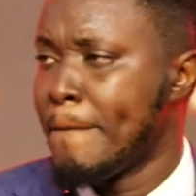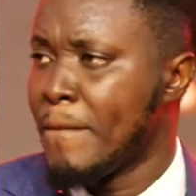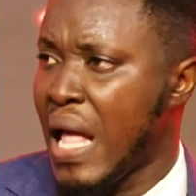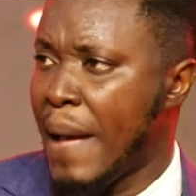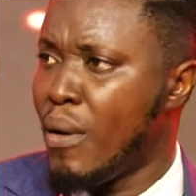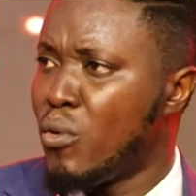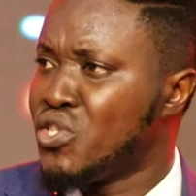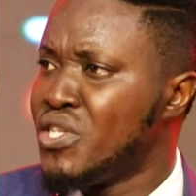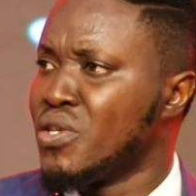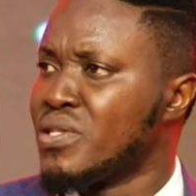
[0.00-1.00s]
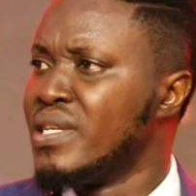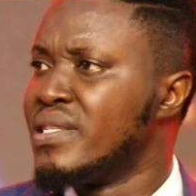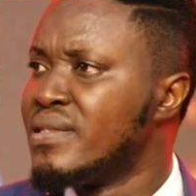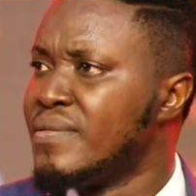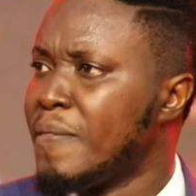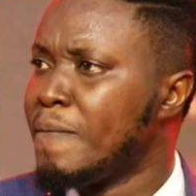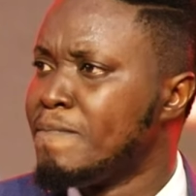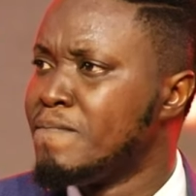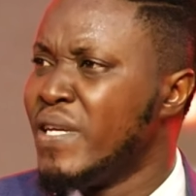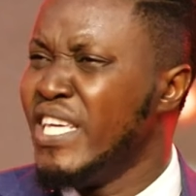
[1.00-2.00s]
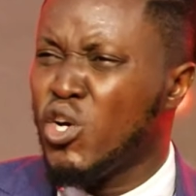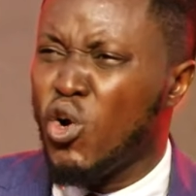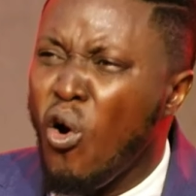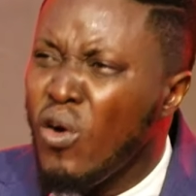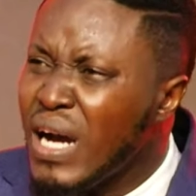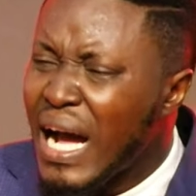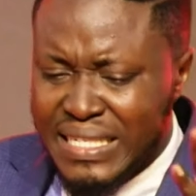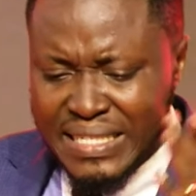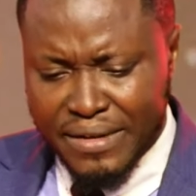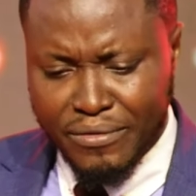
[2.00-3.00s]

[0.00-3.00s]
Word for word: about what Jesus did. He conquered the devil.